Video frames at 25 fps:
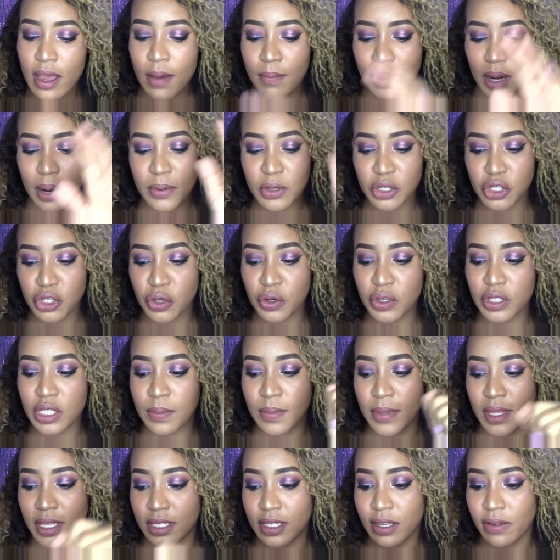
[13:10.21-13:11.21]
But I'm gonna show you
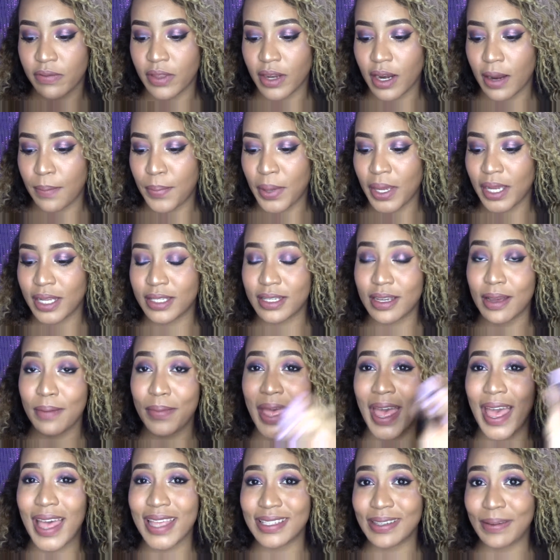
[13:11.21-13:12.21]
some of the stuff that I picked
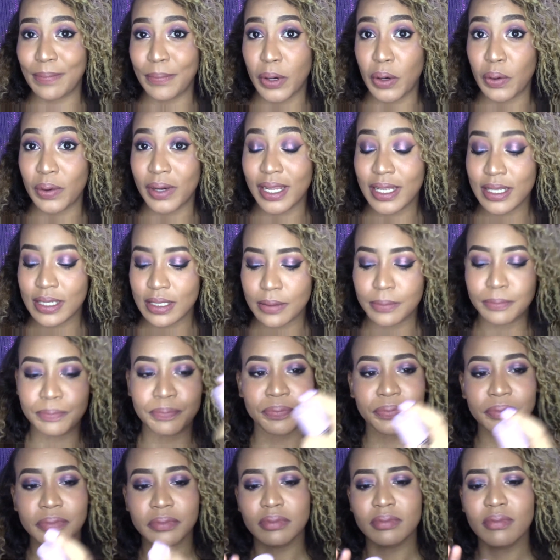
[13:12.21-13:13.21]
up as a bonus.
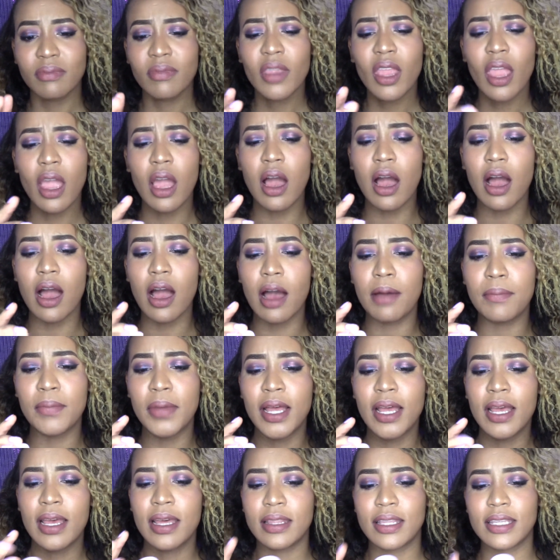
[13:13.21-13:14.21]

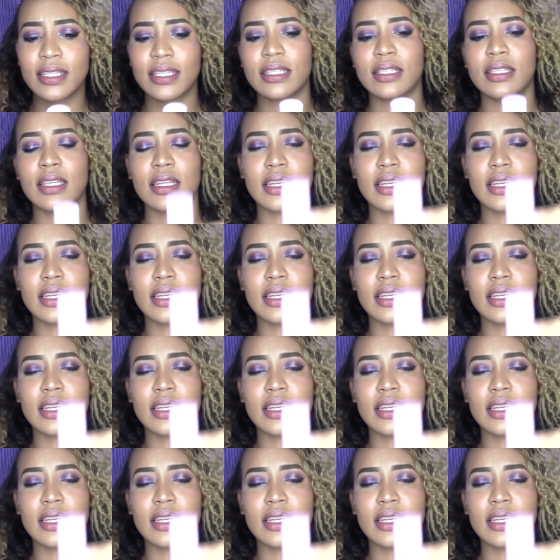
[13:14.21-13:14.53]
This is the